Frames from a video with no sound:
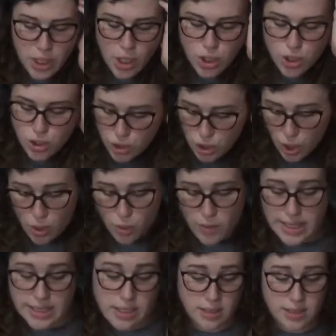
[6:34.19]
So I
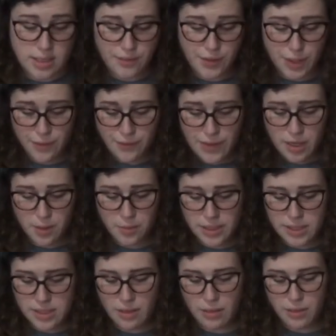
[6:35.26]
dusted for your
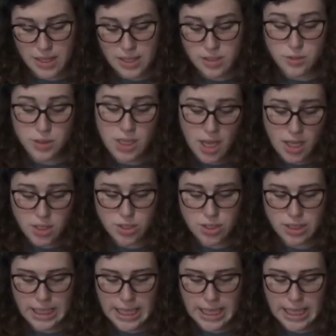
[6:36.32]
fingerprints on things you touched,